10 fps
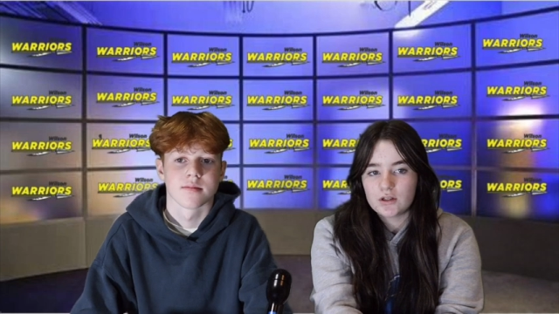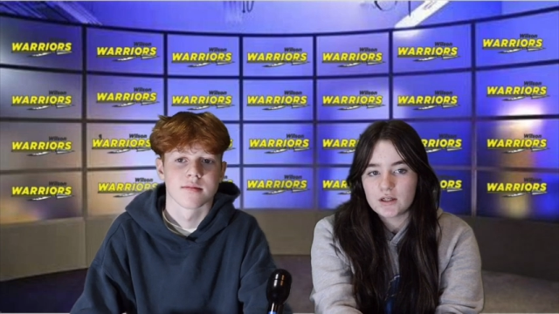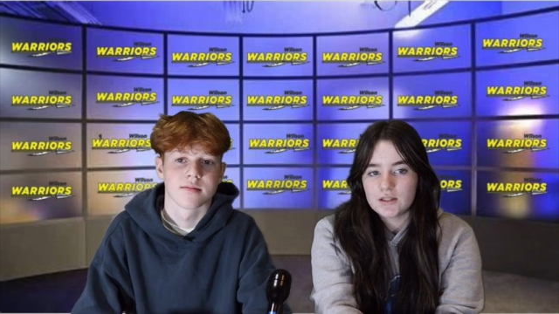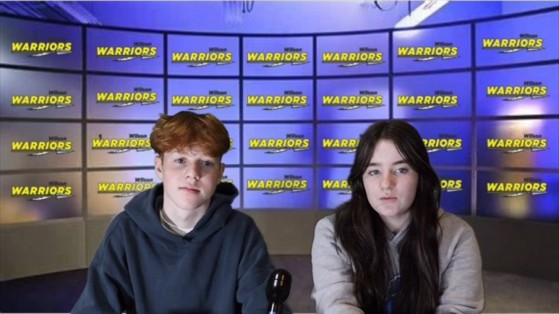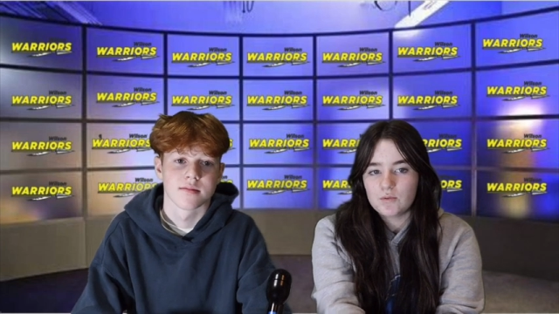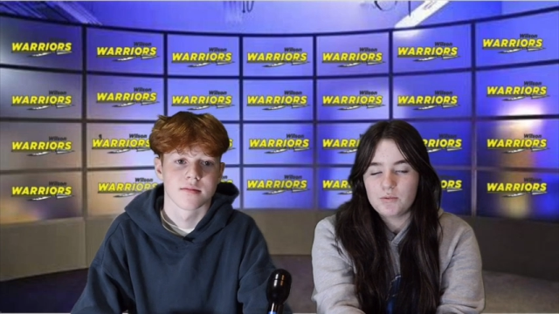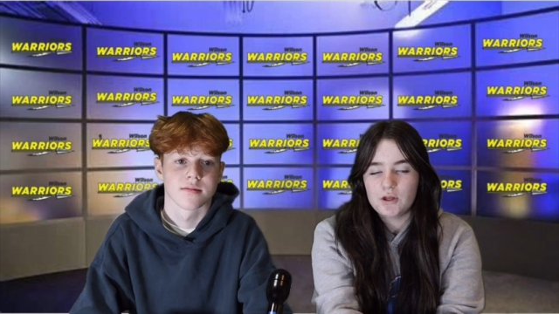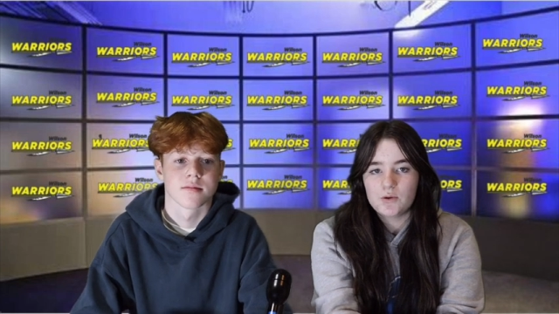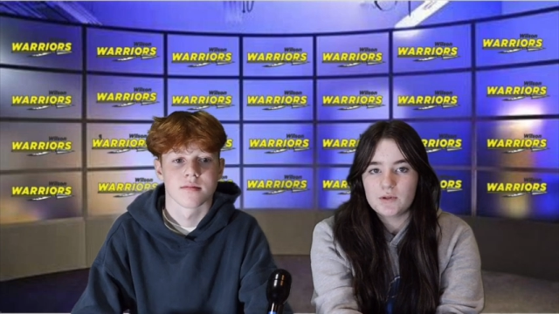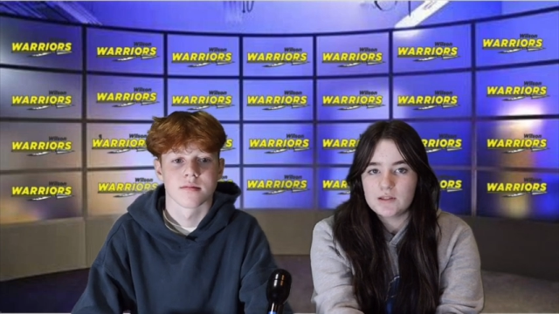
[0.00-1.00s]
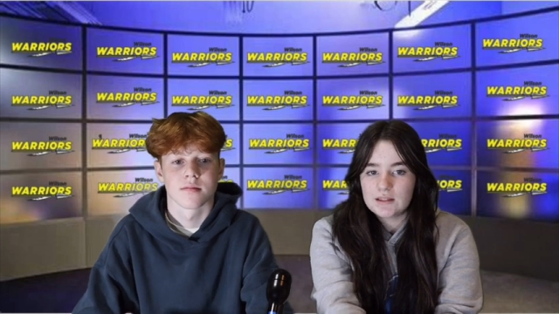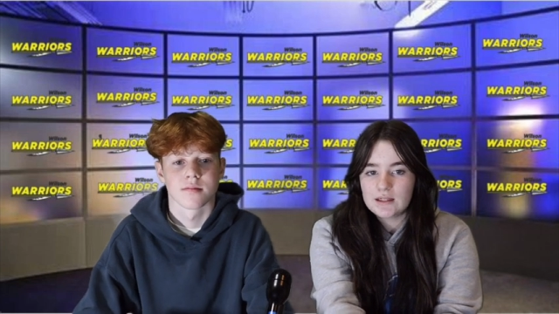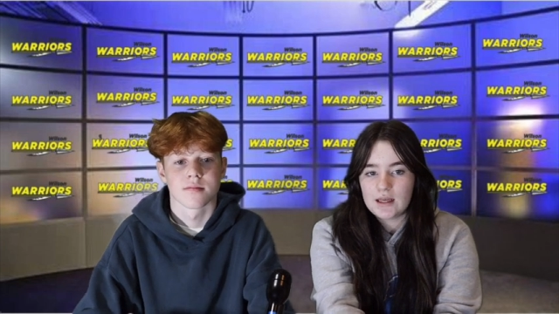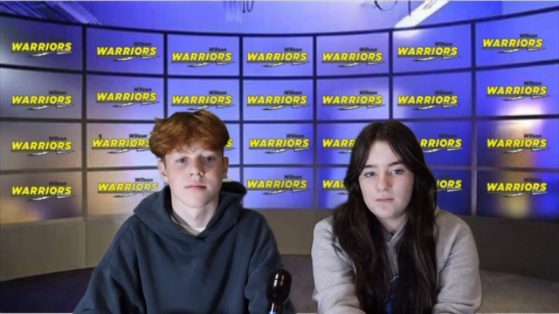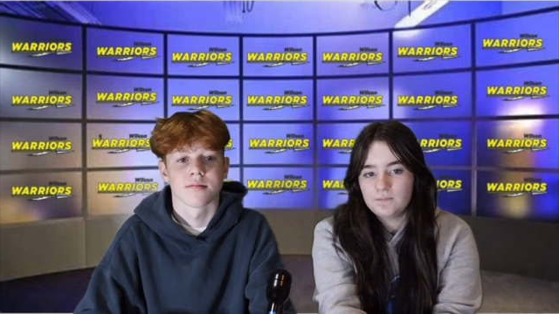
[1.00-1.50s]
Speaker 1: Closet will be open
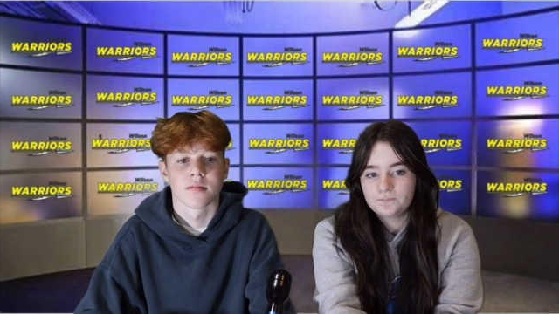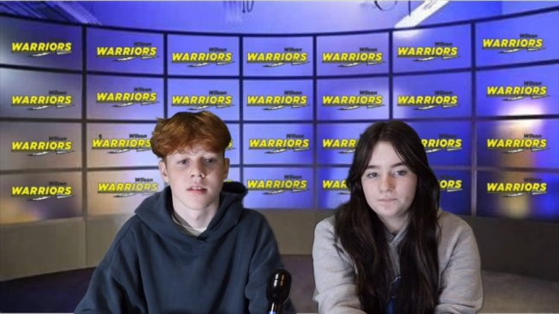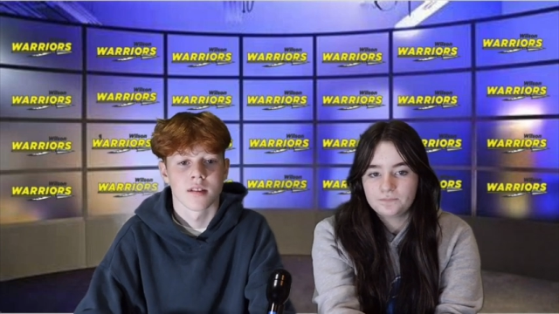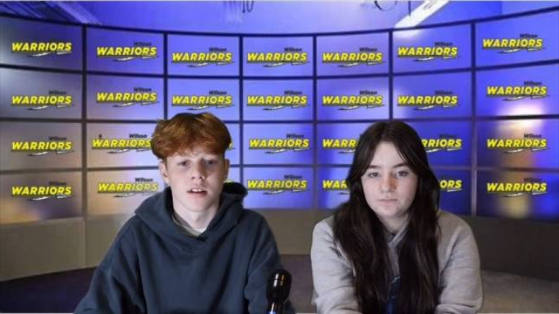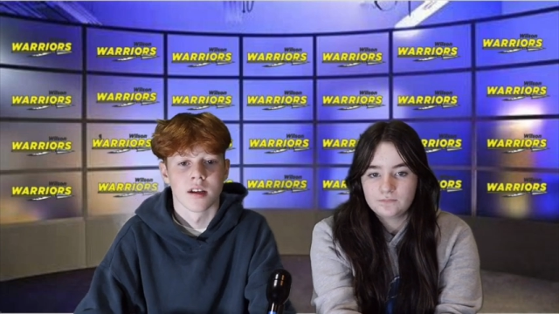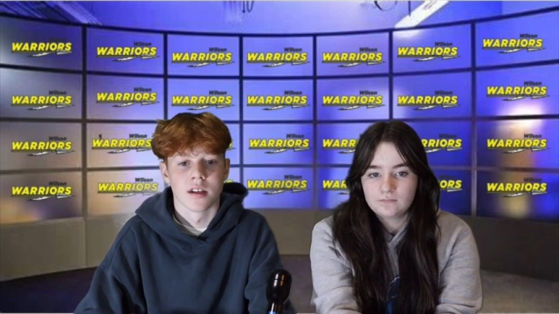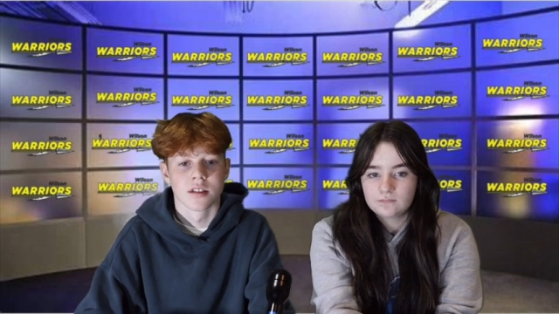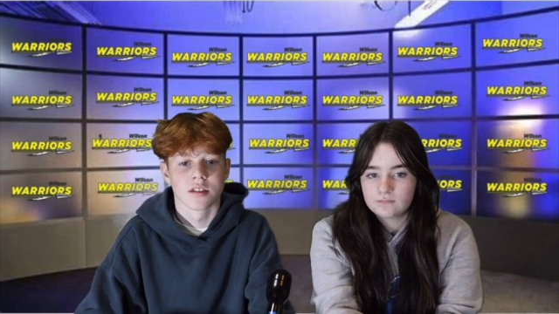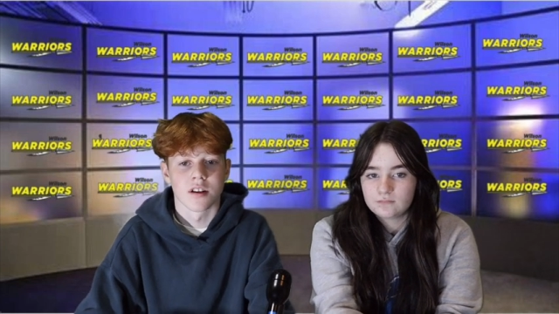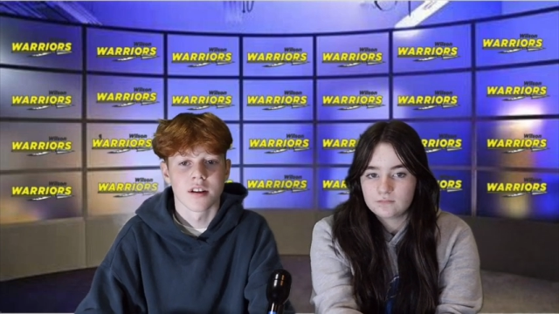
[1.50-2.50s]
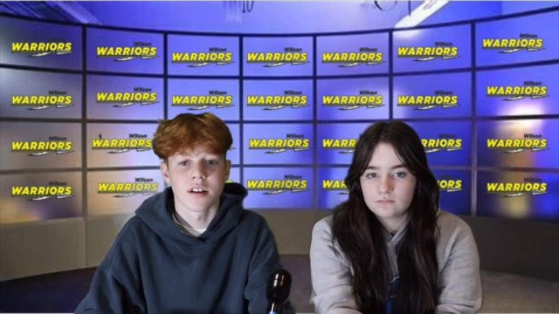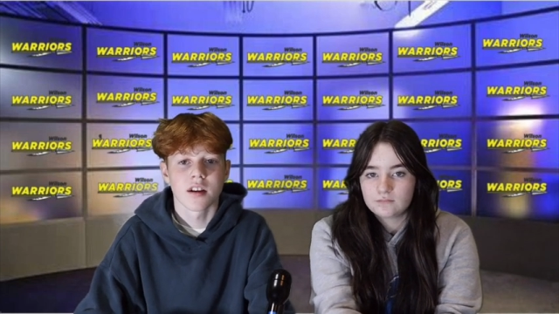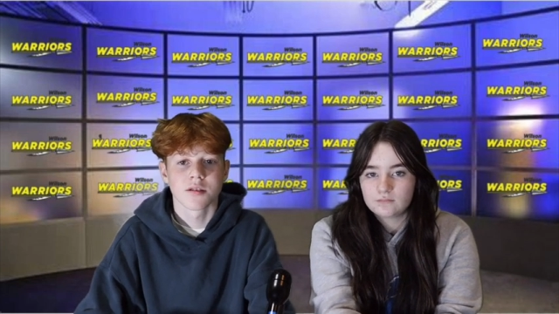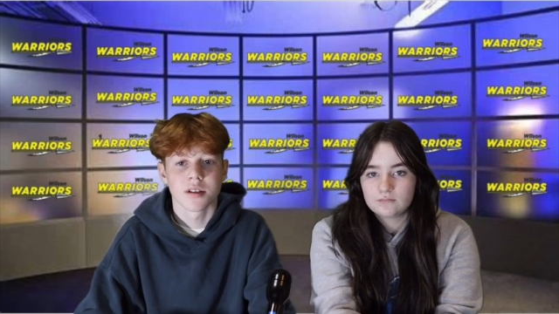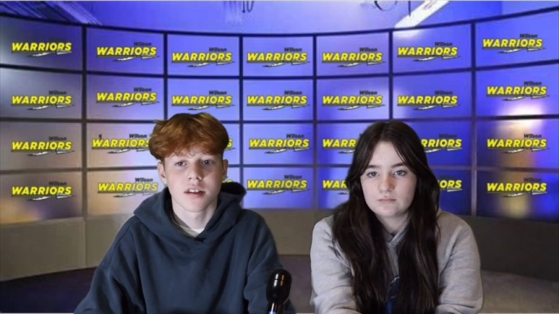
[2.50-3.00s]
today.
Speaker 2: Starting
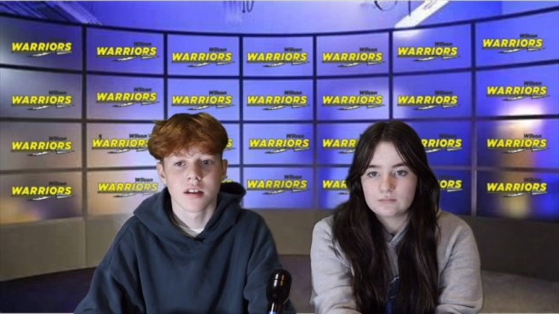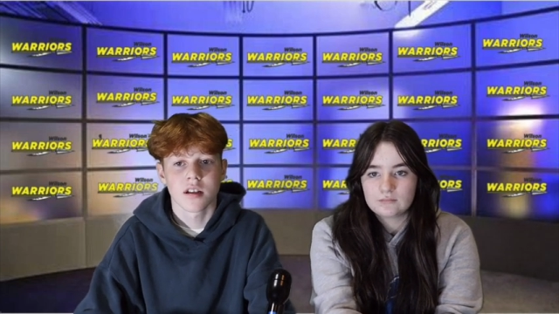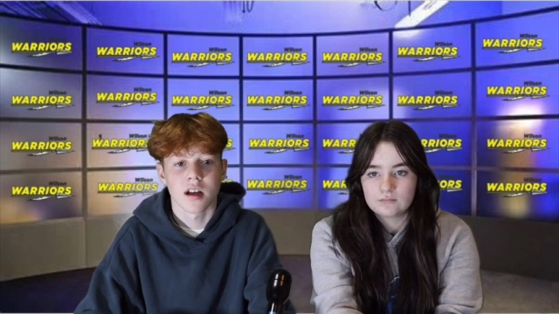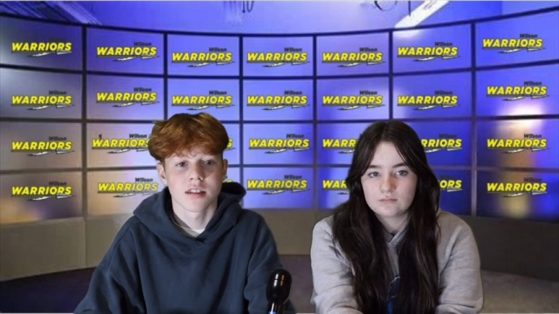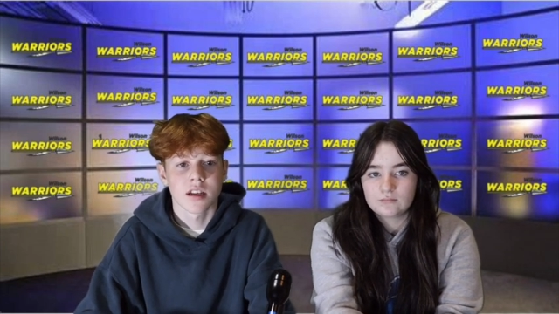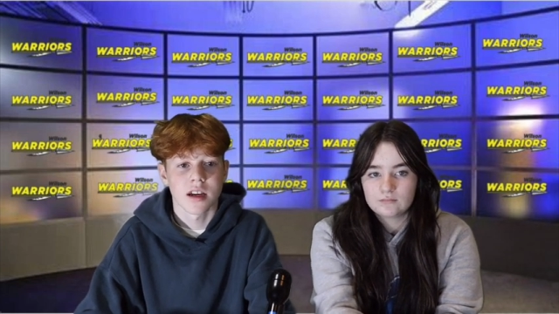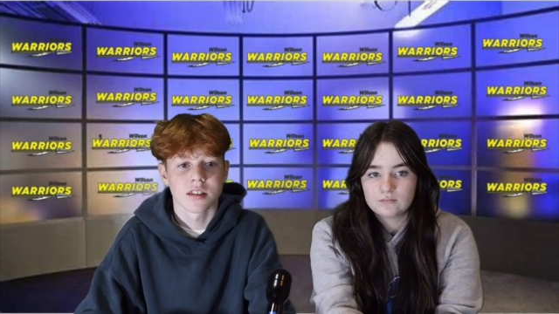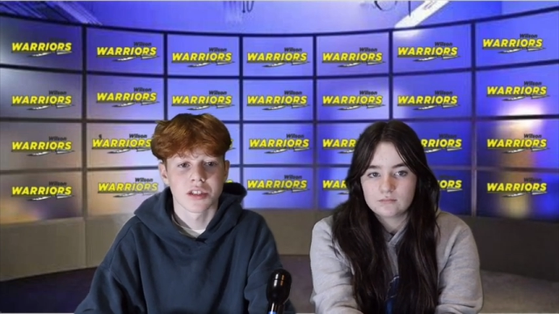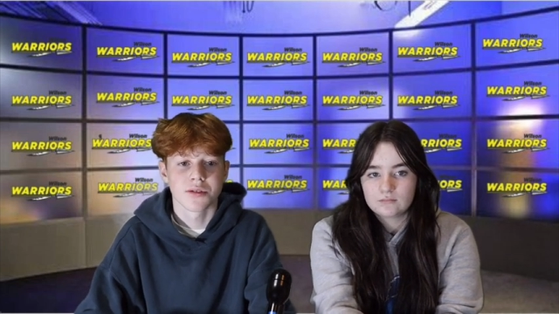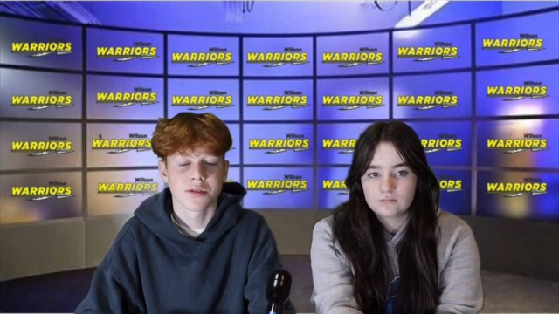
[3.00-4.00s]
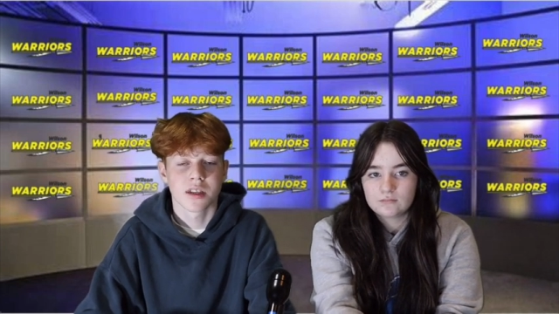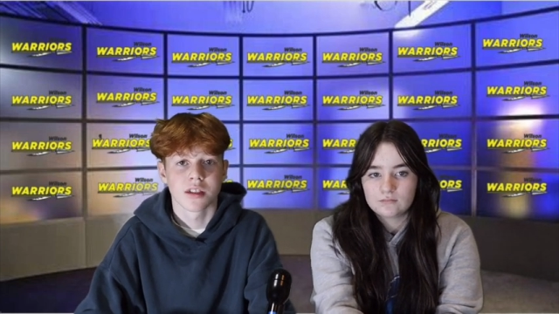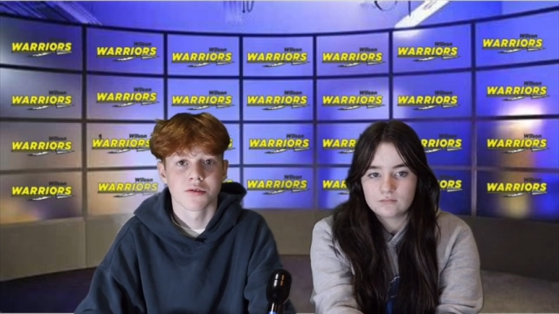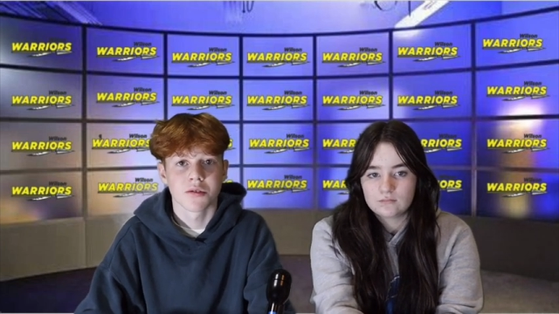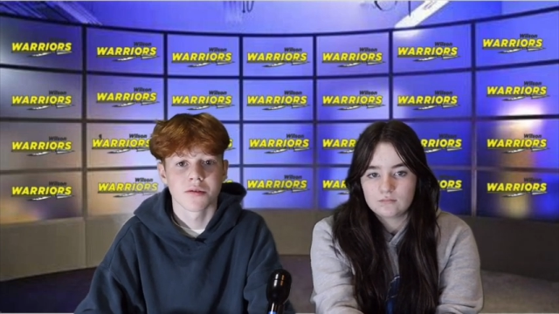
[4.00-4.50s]
next week, the closet has a new
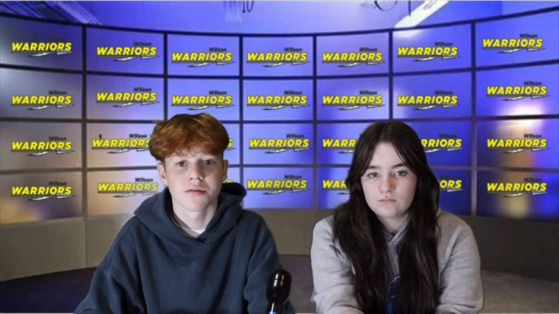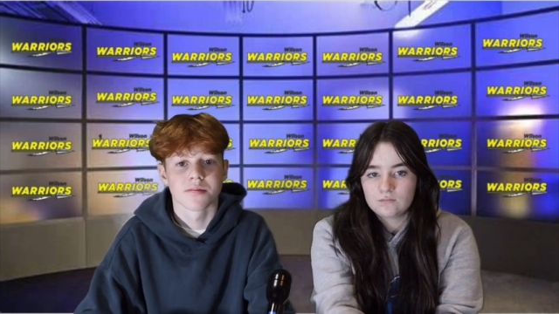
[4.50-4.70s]
schedule.